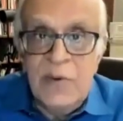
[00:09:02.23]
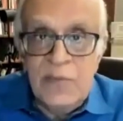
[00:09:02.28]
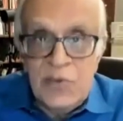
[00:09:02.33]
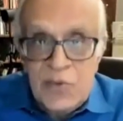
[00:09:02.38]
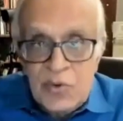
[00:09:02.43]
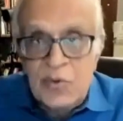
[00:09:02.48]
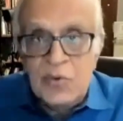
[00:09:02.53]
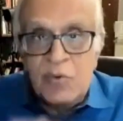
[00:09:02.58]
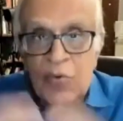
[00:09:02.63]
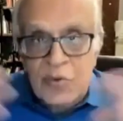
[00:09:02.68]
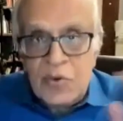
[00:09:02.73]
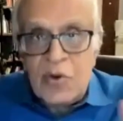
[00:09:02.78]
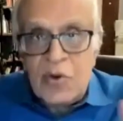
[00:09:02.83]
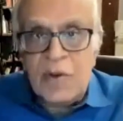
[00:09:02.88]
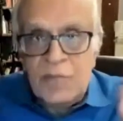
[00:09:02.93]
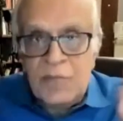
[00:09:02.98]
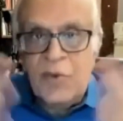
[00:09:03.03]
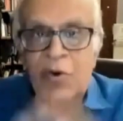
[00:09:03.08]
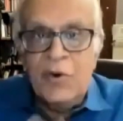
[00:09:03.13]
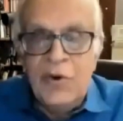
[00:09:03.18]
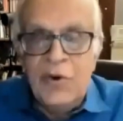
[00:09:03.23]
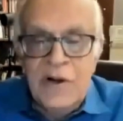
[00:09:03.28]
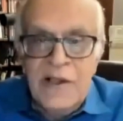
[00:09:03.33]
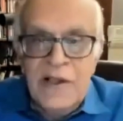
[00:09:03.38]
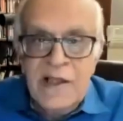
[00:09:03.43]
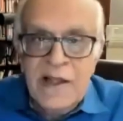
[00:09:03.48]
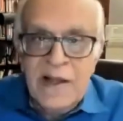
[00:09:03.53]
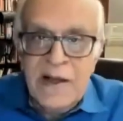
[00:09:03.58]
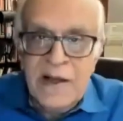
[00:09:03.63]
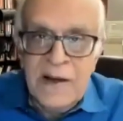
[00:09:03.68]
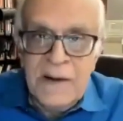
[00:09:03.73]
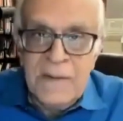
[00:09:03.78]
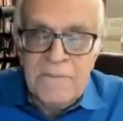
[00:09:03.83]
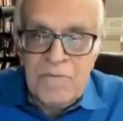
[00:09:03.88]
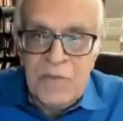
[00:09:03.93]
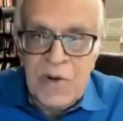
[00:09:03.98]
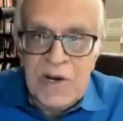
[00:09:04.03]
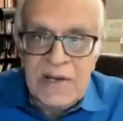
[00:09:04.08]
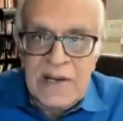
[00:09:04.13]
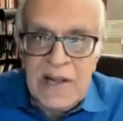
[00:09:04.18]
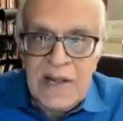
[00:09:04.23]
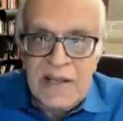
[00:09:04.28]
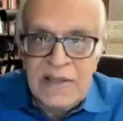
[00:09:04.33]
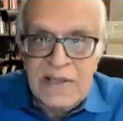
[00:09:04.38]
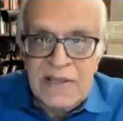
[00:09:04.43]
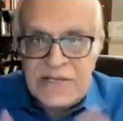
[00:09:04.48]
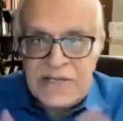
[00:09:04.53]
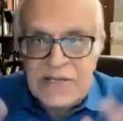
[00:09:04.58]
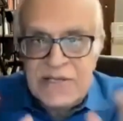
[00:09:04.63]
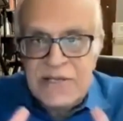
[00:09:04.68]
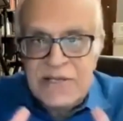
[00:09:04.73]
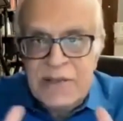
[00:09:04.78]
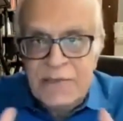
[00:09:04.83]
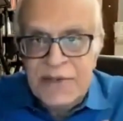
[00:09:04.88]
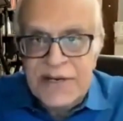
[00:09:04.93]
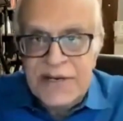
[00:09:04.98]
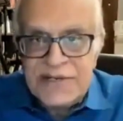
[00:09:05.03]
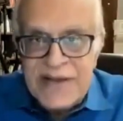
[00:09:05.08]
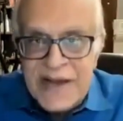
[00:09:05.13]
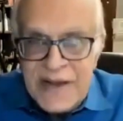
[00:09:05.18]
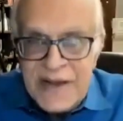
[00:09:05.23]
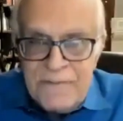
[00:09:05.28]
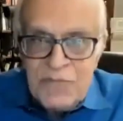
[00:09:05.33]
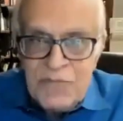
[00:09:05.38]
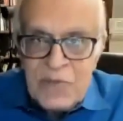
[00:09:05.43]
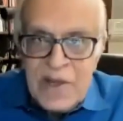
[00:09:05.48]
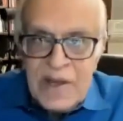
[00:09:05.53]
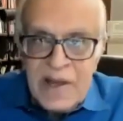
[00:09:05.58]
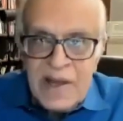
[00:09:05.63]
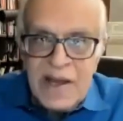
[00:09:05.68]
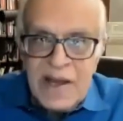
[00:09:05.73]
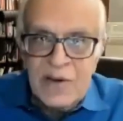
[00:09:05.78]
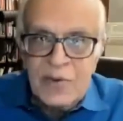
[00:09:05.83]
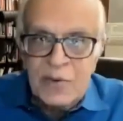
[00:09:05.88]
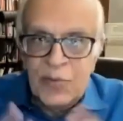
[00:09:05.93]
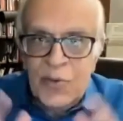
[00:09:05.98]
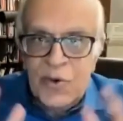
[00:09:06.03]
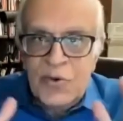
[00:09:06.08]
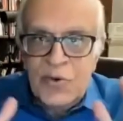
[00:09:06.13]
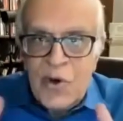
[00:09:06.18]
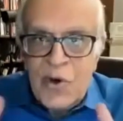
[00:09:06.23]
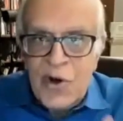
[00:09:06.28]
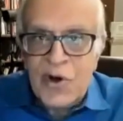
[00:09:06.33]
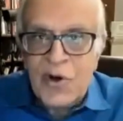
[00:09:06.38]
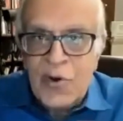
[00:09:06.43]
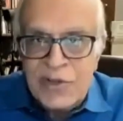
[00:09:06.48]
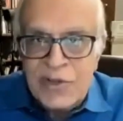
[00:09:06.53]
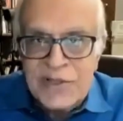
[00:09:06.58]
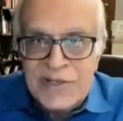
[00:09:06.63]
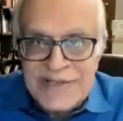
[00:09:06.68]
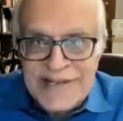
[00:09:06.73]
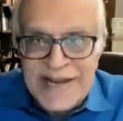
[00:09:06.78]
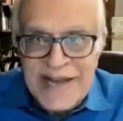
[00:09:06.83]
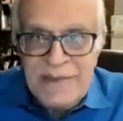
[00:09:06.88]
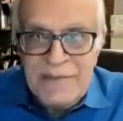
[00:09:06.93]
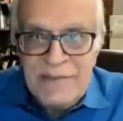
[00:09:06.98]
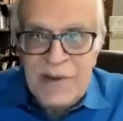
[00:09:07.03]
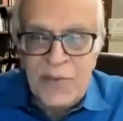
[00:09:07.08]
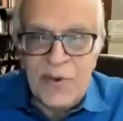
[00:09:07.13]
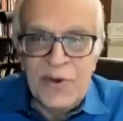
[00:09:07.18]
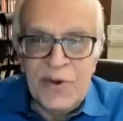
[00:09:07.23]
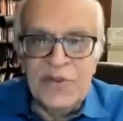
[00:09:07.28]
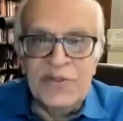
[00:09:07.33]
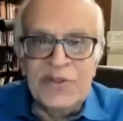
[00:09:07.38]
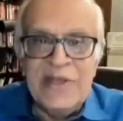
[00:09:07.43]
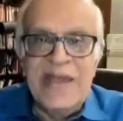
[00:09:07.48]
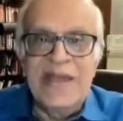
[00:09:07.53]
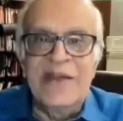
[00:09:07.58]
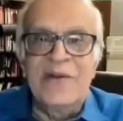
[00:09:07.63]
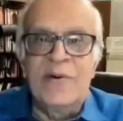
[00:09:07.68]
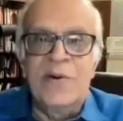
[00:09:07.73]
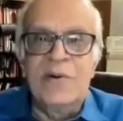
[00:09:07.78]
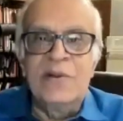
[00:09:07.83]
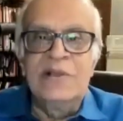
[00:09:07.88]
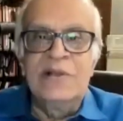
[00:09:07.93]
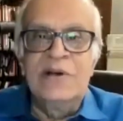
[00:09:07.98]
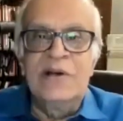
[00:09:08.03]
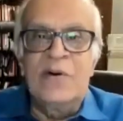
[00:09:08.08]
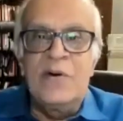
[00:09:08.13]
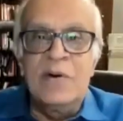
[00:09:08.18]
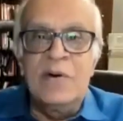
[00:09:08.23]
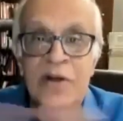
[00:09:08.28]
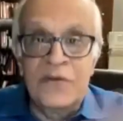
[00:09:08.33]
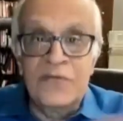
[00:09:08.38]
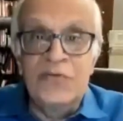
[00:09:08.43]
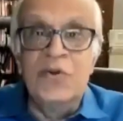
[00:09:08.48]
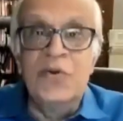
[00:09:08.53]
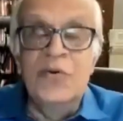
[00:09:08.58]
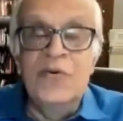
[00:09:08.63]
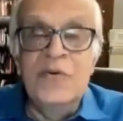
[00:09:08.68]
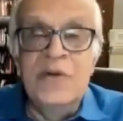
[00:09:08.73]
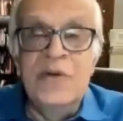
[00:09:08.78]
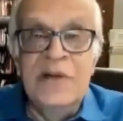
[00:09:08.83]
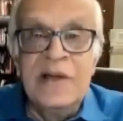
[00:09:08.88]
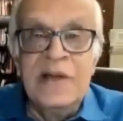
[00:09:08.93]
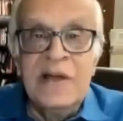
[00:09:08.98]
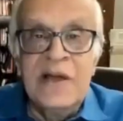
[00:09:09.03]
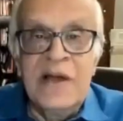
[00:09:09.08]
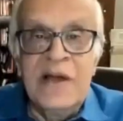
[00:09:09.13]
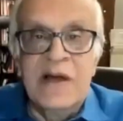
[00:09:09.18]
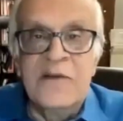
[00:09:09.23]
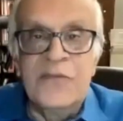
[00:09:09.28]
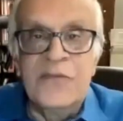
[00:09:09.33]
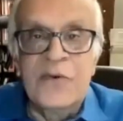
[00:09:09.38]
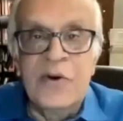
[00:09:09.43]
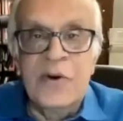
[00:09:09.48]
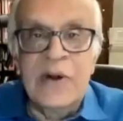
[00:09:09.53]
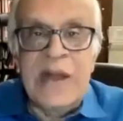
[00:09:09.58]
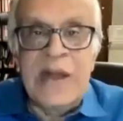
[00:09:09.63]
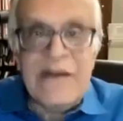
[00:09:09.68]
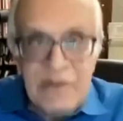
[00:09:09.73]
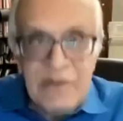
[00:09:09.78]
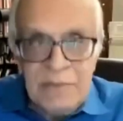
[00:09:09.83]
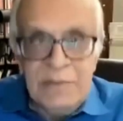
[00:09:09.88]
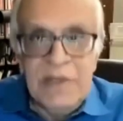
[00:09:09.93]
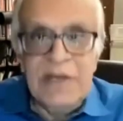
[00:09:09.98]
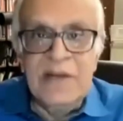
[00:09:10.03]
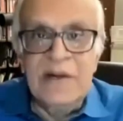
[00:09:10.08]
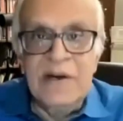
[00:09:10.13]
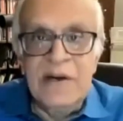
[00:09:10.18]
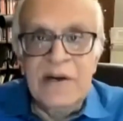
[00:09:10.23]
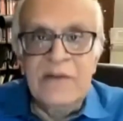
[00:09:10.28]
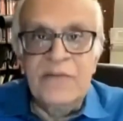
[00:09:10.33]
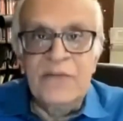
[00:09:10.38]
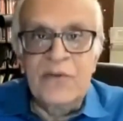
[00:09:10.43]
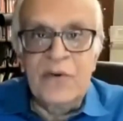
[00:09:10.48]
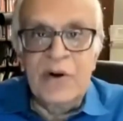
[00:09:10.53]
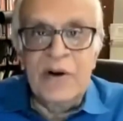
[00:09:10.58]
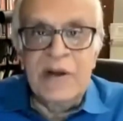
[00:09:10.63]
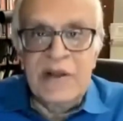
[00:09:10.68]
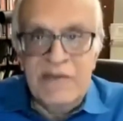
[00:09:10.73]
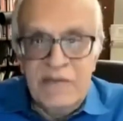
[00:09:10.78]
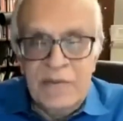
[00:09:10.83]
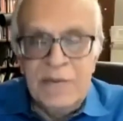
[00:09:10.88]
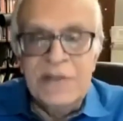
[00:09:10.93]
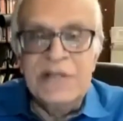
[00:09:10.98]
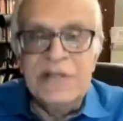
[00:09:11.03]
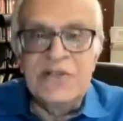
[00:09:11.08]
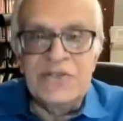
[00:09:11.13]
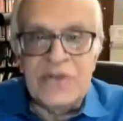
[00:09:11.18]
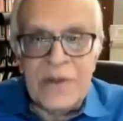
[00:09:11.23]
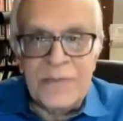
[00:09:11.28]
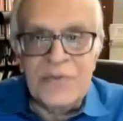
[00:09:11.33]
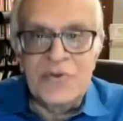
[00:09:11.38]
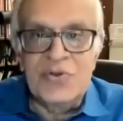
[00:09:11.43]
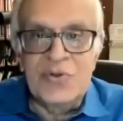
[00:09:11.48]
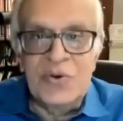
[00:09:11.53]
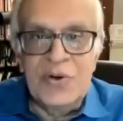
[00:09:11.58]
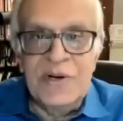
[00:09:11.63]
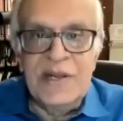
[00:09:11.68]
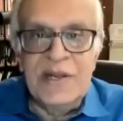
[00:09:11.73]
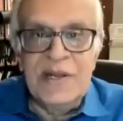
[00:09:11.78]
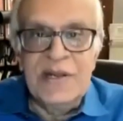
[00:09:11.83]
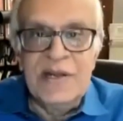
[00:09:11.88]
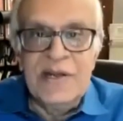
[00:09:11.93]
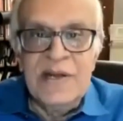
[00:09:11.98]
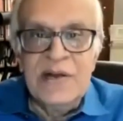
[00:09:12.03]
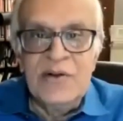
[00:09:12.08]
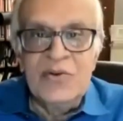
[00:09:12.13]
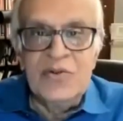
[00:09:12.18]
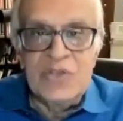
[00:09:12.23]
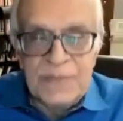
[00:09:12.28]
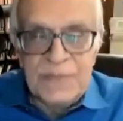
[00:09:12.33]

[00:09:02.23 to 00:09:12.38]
we should talk more, but this is limited time. I don't want to hog all the time. I want to thank all of you for having me here, for giving me this opportunity